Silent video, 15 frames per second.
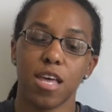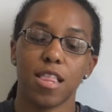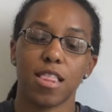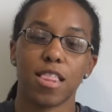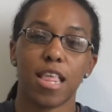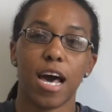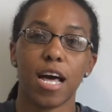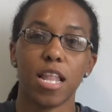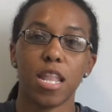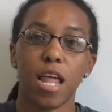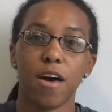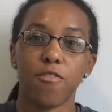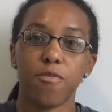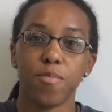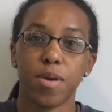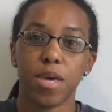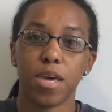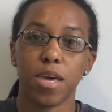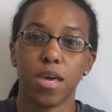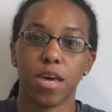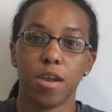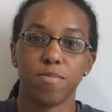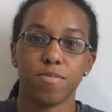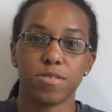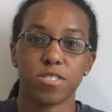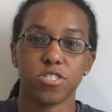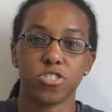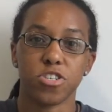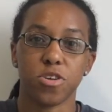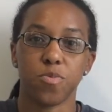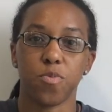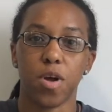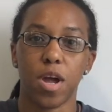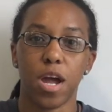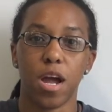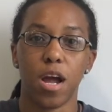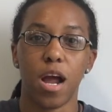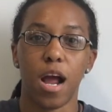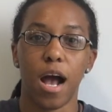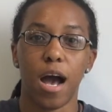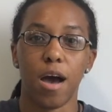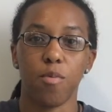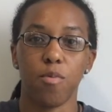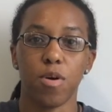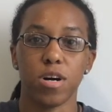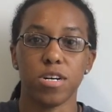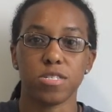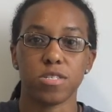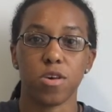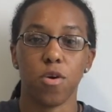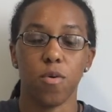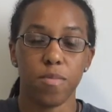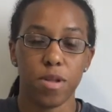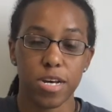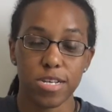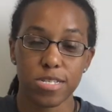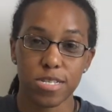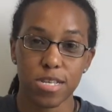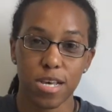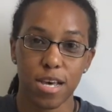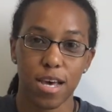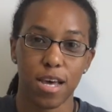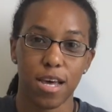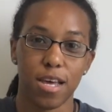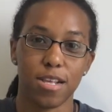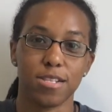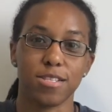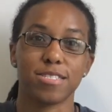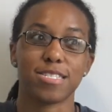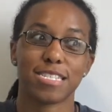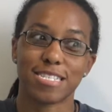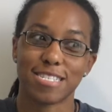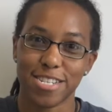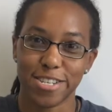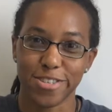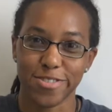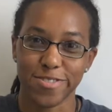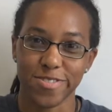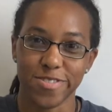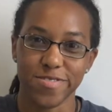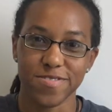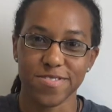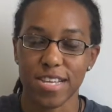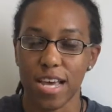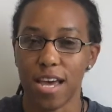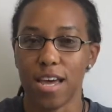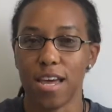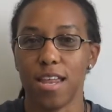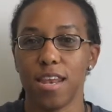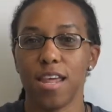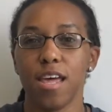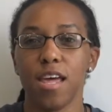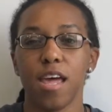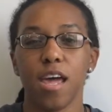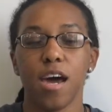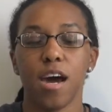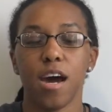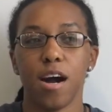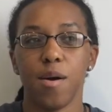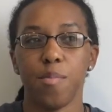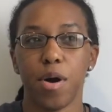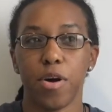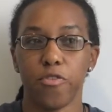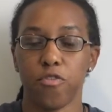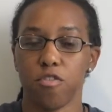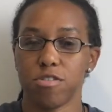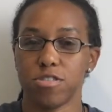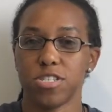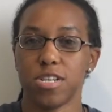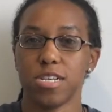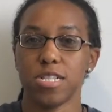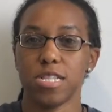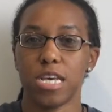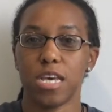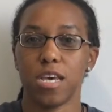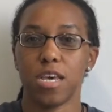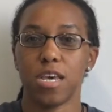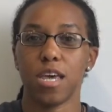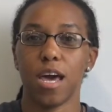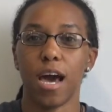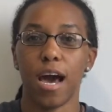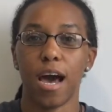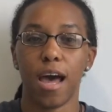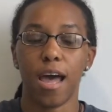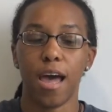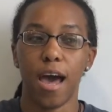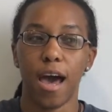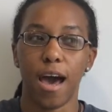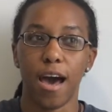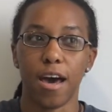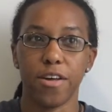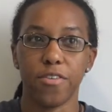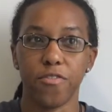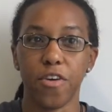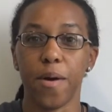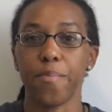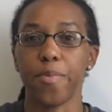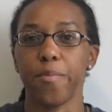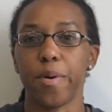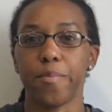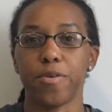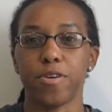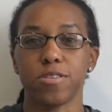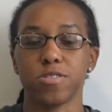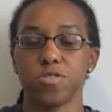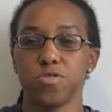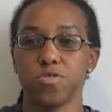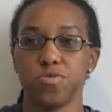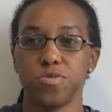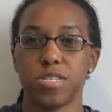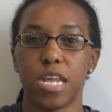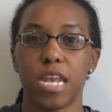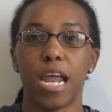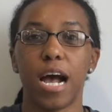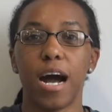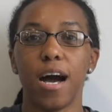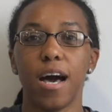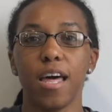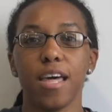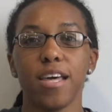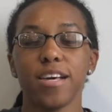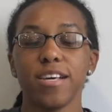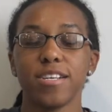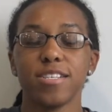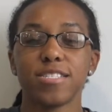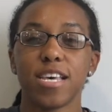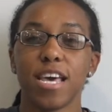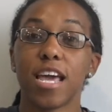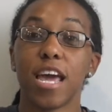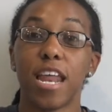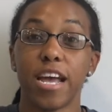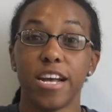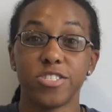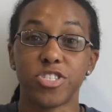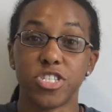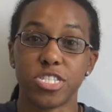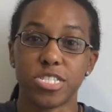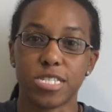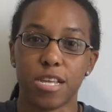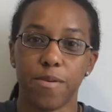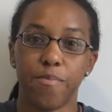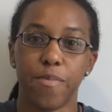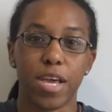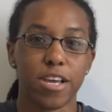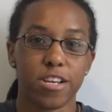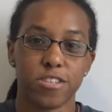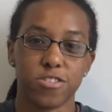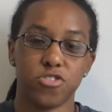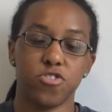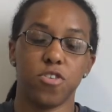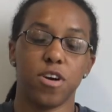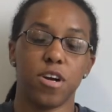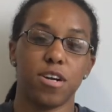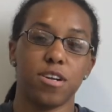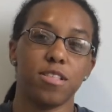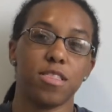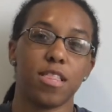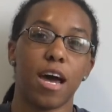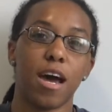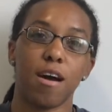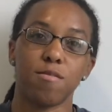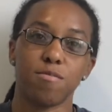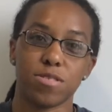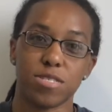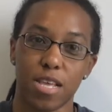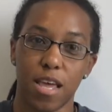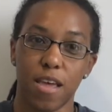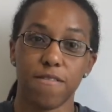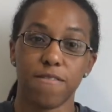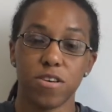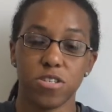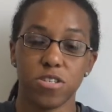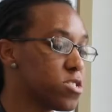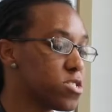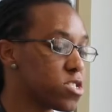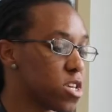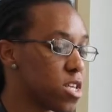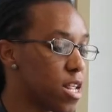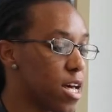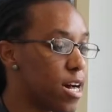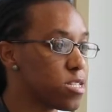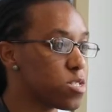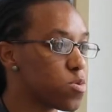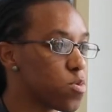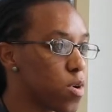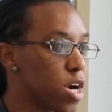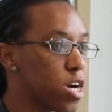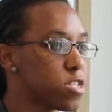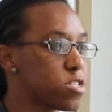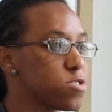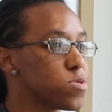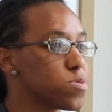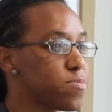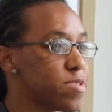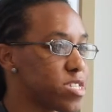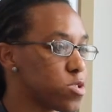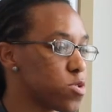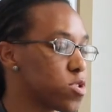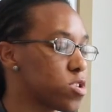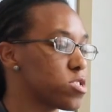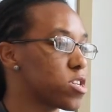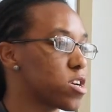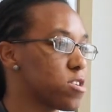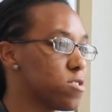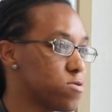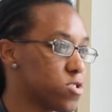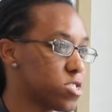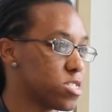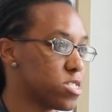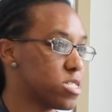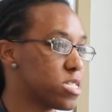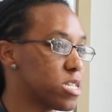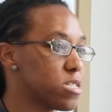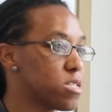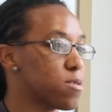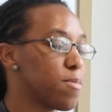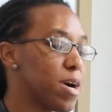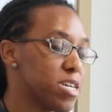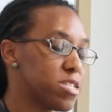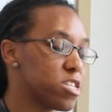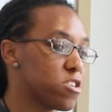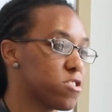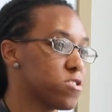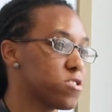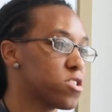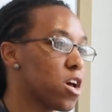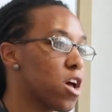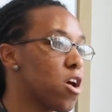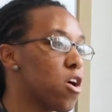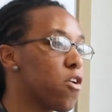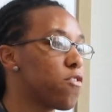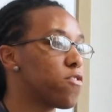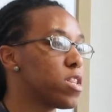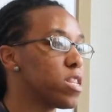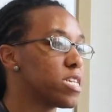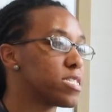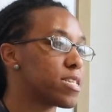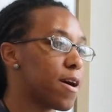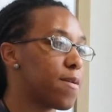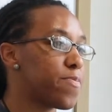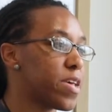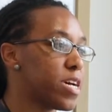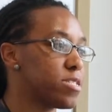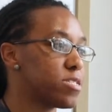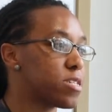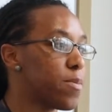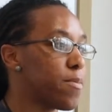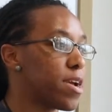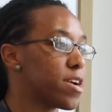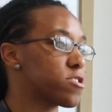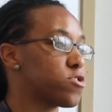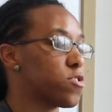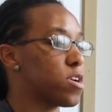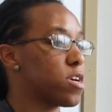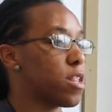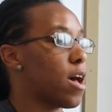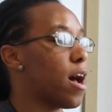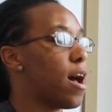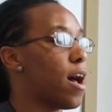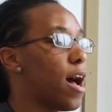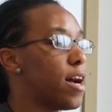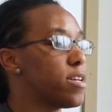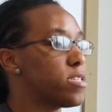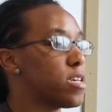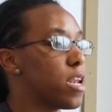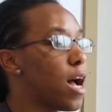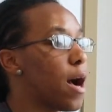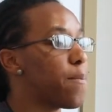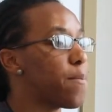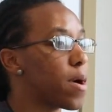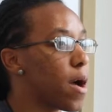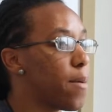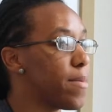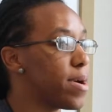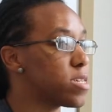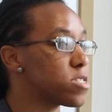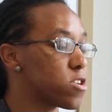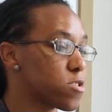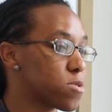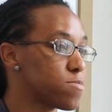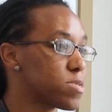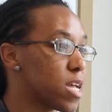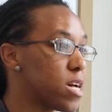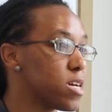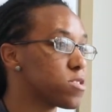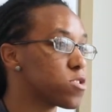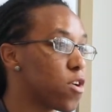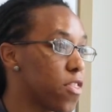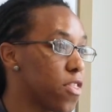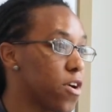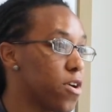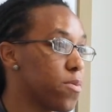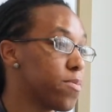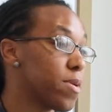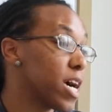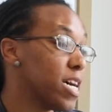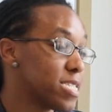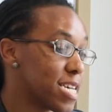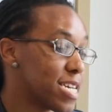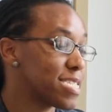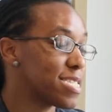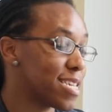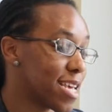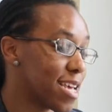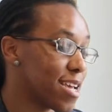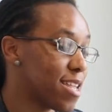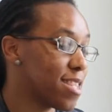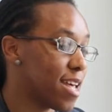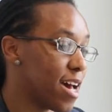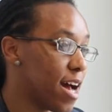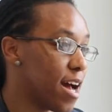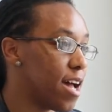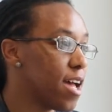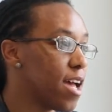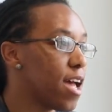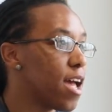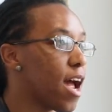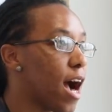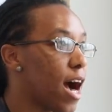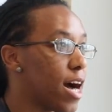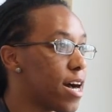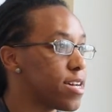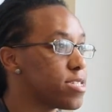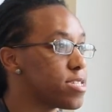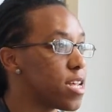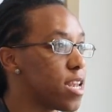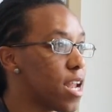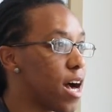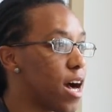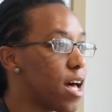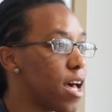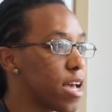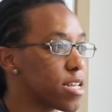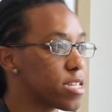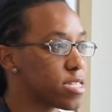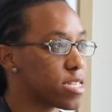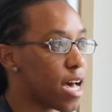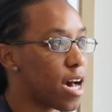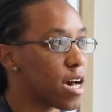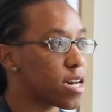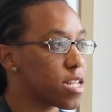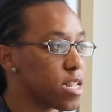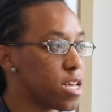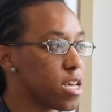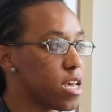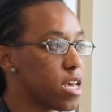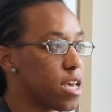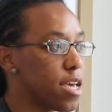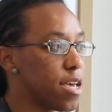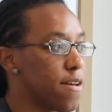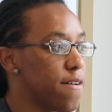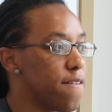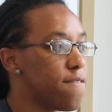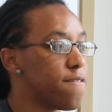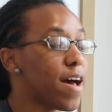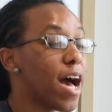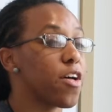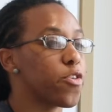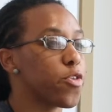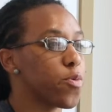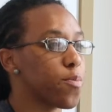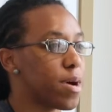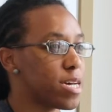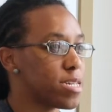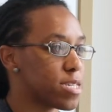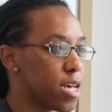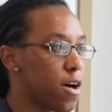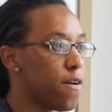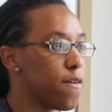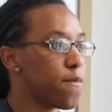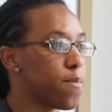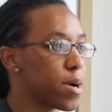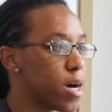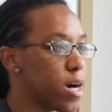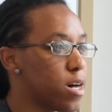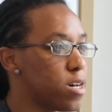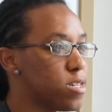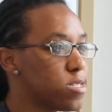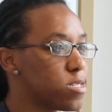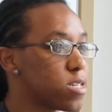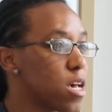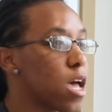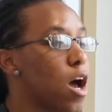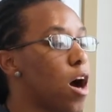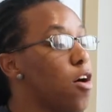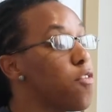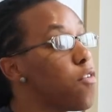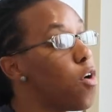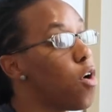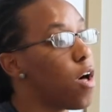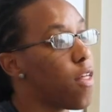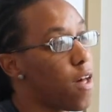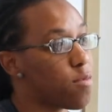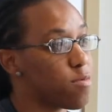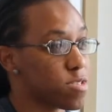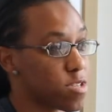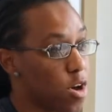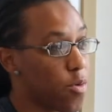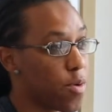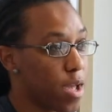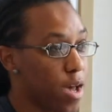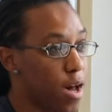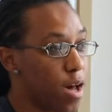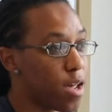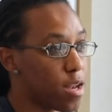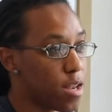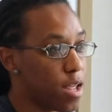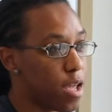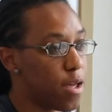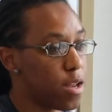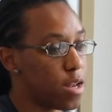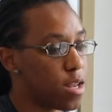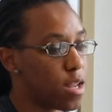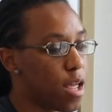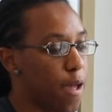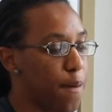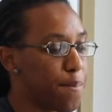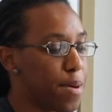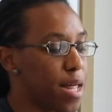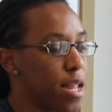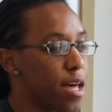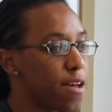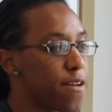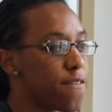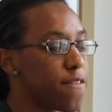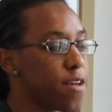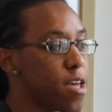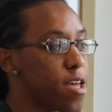That left me in a position where I was homeless and 16 years old, and unfortunately I had family members who did not take an interest in making sure that I was safe. So that's where those mentors and coaches and sponsors really stepped in to make sure that I did not become my circumstance, although because they seen that I did not exactly value myself because of all that was going on in my life.